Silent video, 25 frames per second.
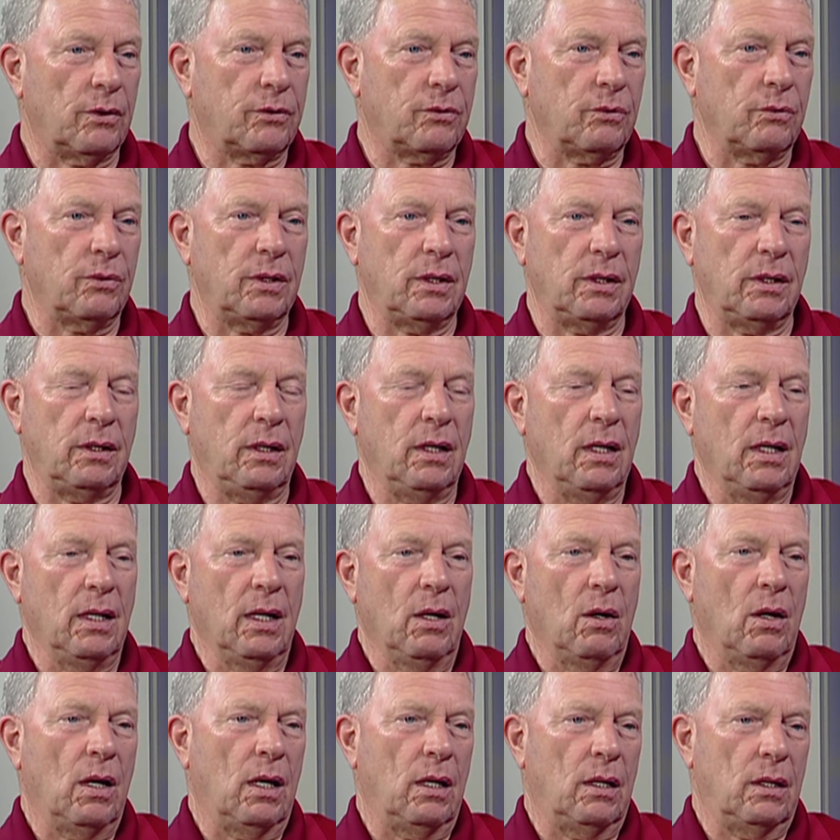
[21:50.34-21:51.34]
to the
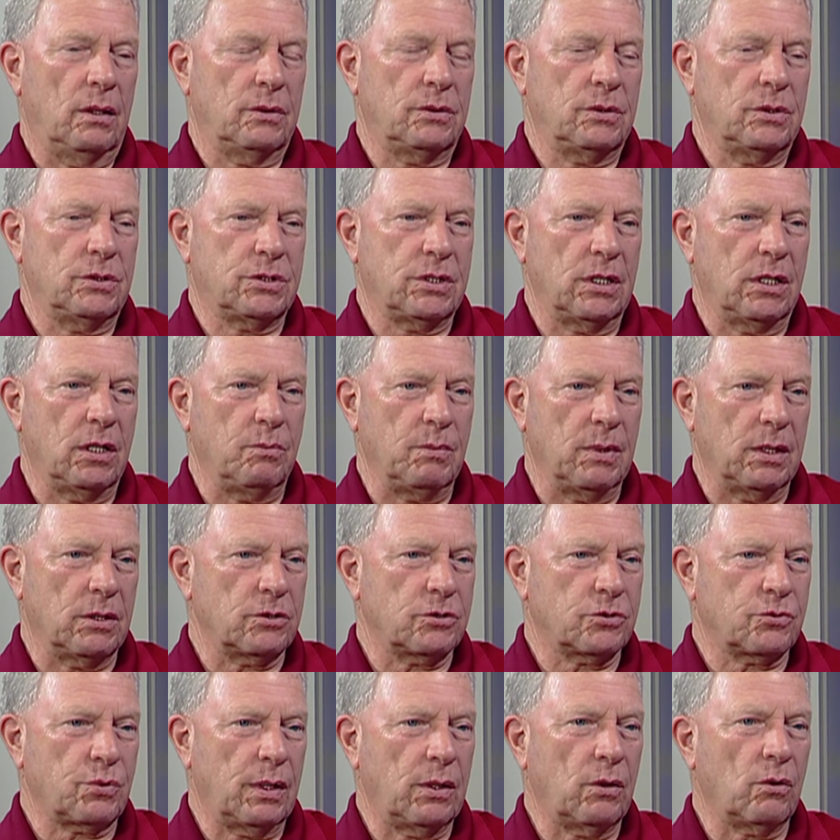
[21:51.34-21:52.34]
uh, city
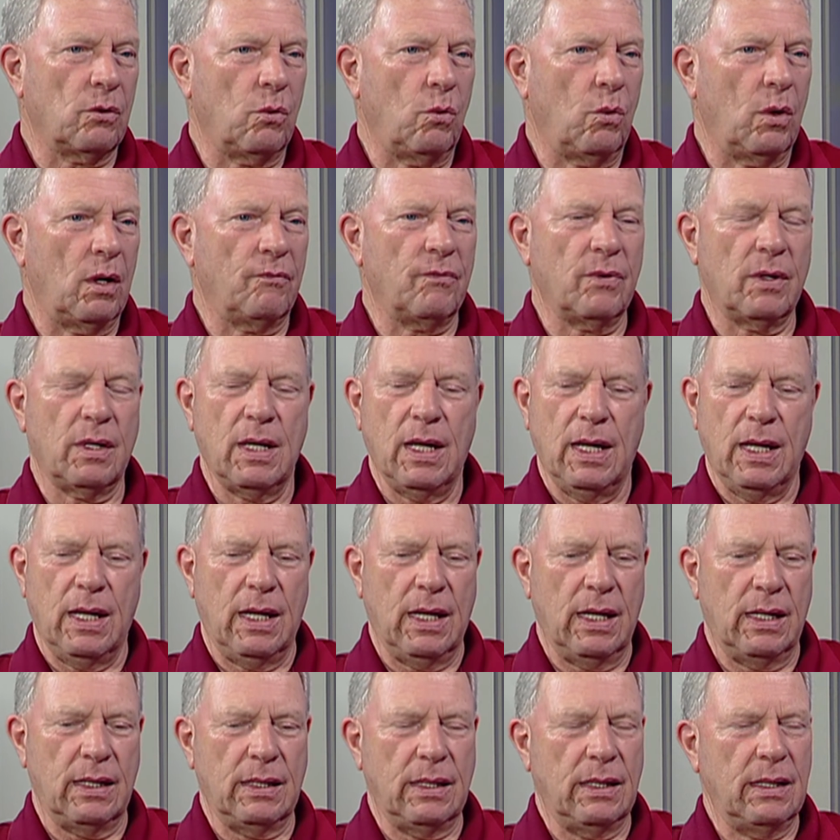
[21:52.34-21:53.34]
administrator, whoever, right.
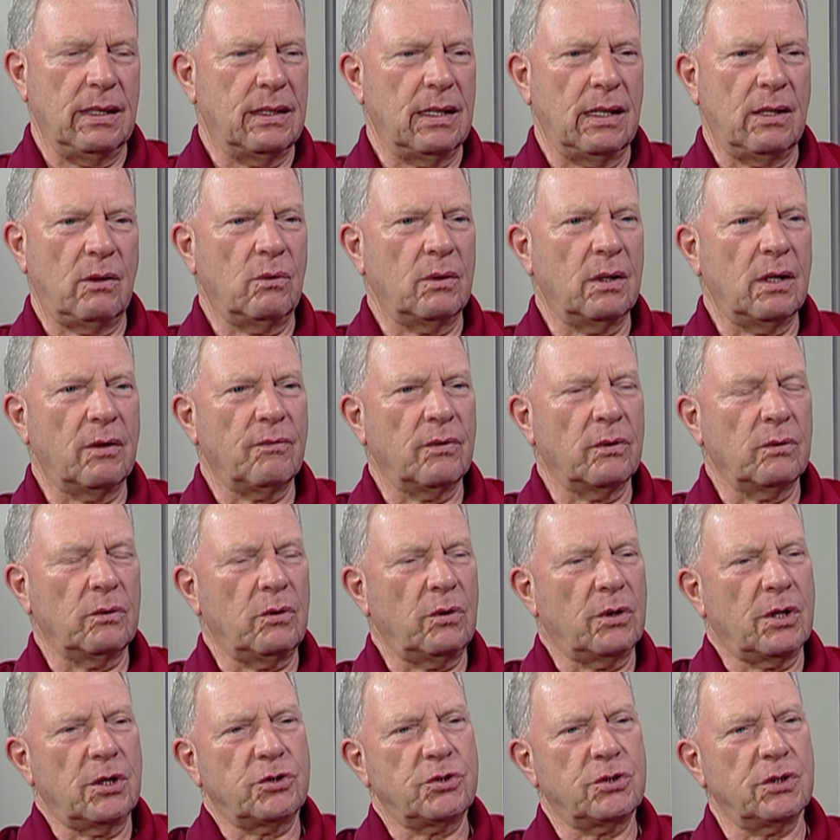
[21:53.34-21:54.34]
and they don't ever
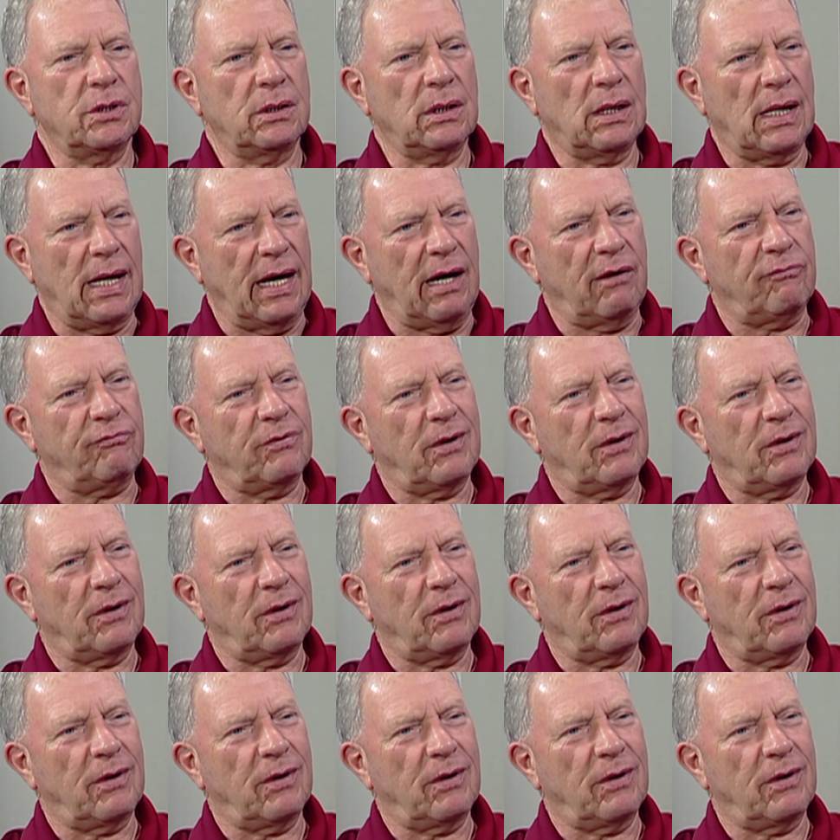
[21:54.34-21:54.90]
look at you and laugh.